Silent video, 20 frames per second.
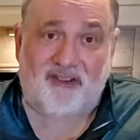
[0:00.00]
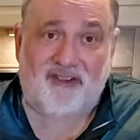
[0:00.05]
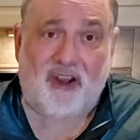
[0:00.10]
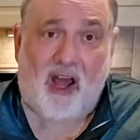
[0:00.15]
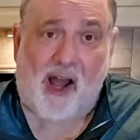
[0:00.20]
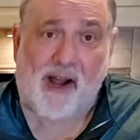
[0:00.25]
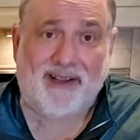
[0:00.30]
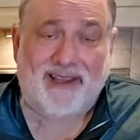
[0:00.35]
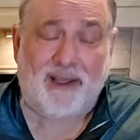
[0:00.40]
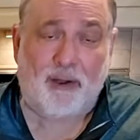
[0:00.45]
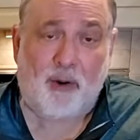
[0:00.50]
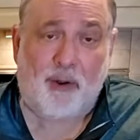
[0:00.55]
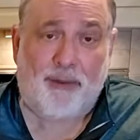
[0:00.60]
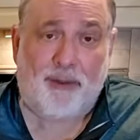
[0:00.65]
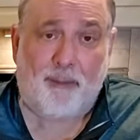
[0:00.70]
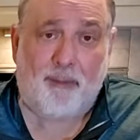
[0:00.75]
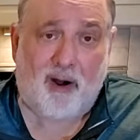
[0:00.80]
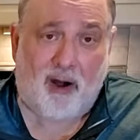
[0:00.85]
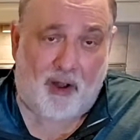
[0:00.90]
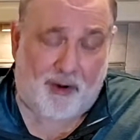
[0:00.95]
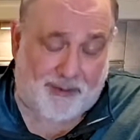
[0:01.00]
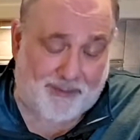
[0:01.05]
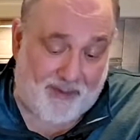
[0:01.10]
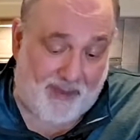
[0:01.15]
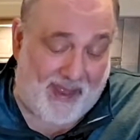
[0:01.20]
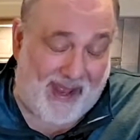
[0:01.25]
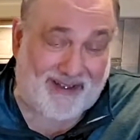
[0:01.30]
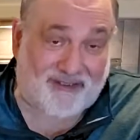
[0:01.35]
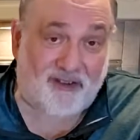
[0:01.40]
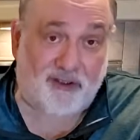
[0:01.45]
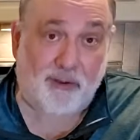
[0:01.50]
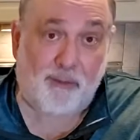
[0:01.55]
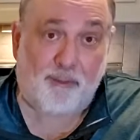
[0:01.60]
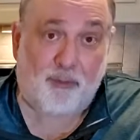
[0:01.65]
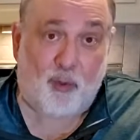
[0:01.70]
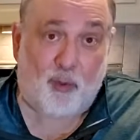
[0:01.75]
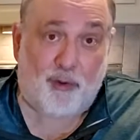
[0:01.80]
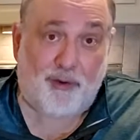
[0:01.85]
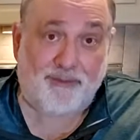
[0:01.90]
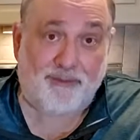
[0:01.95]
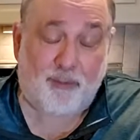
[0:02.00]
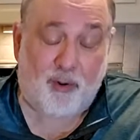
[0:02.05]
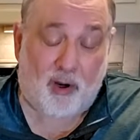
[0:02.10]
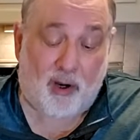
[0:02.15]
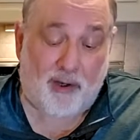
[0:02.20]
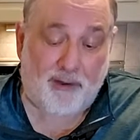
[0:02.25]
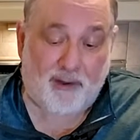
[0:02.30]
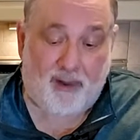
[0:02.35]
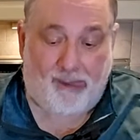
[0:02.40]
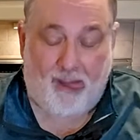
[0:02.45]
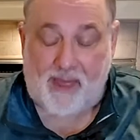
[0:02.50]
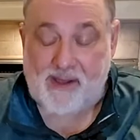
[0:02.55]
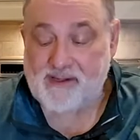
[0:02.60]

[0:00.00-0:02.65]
soggy on the bottom, and that's an important part,